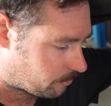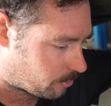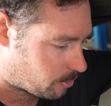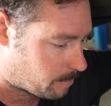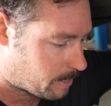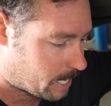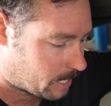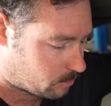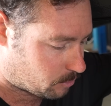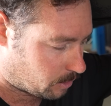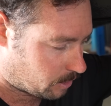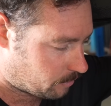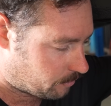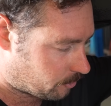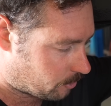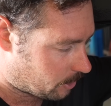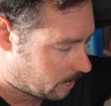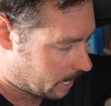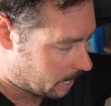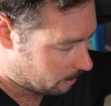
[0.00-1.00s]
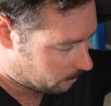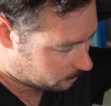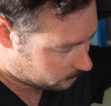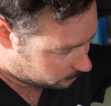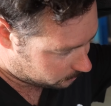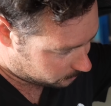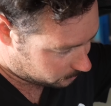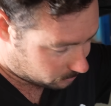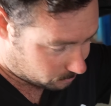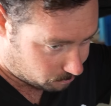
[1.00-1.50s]
for about 24
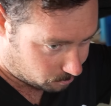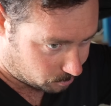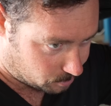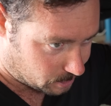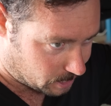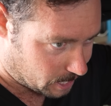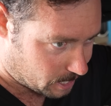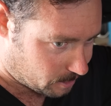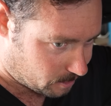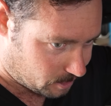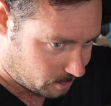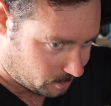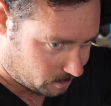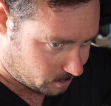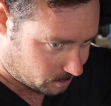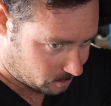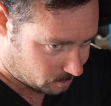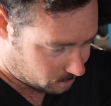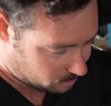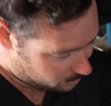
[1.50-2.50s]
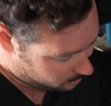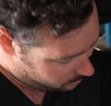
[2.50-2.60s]
hours. We'll take this